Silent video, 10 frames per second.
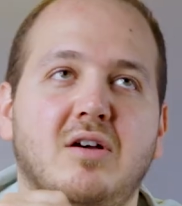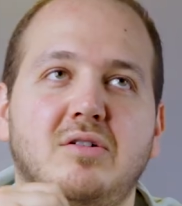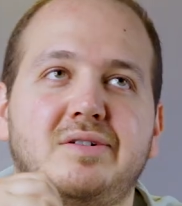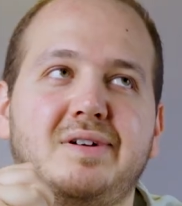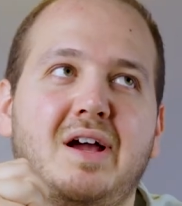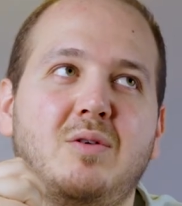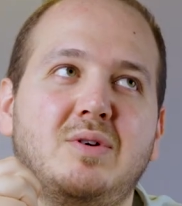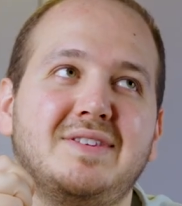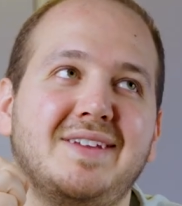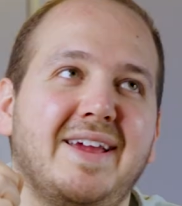oh, I
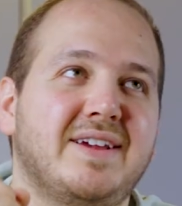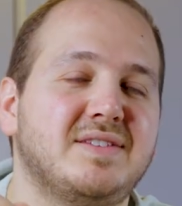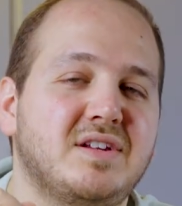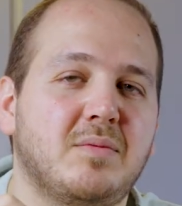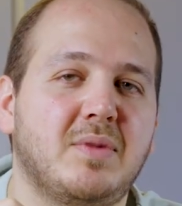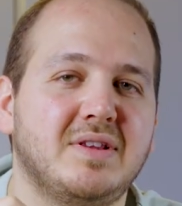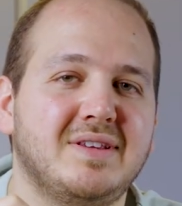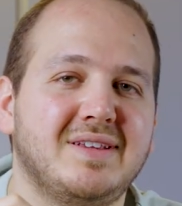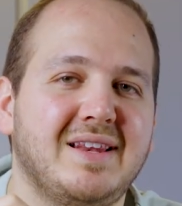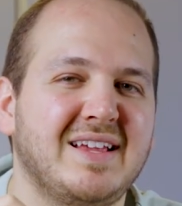want extra but
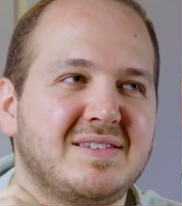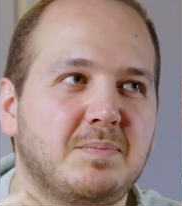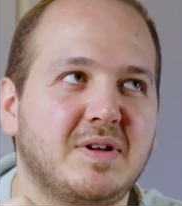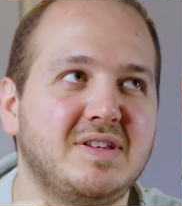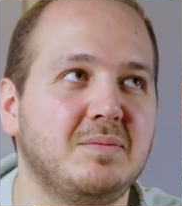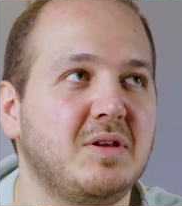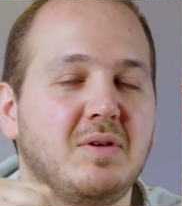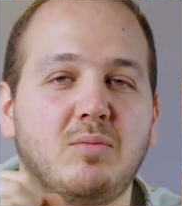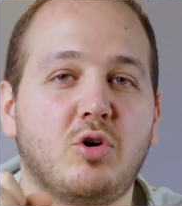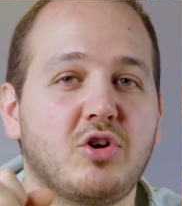less body, maybe
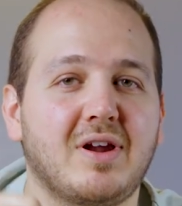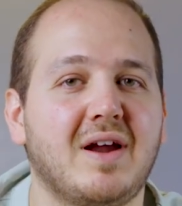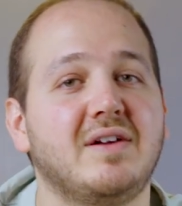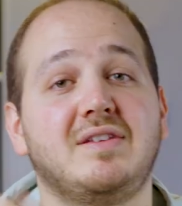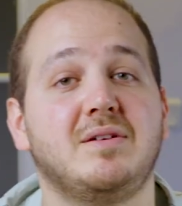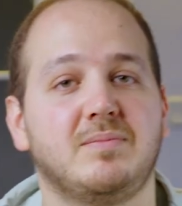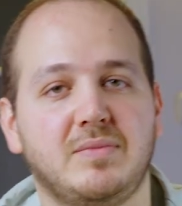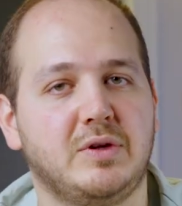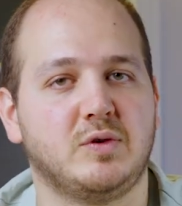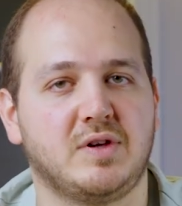more clarity,
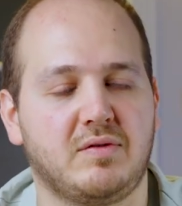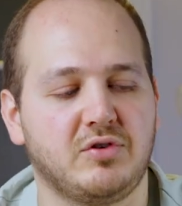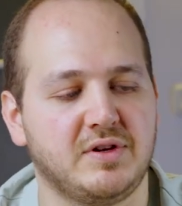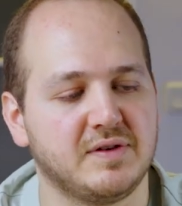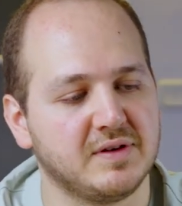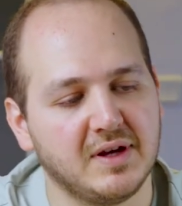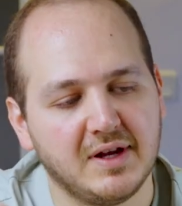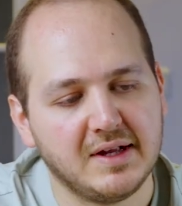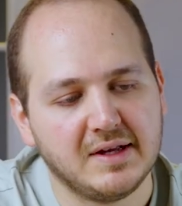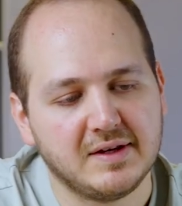those offered it.
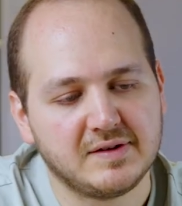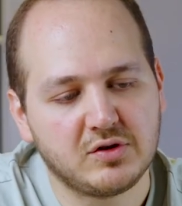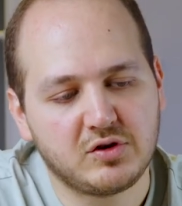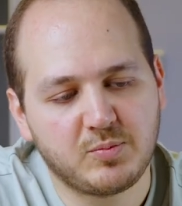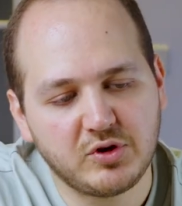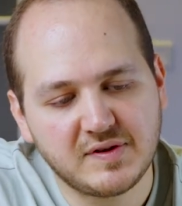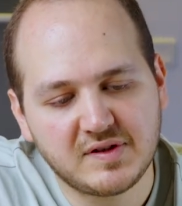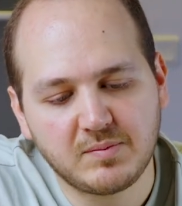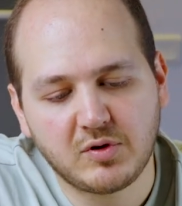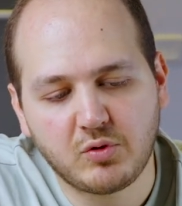So to put it in simple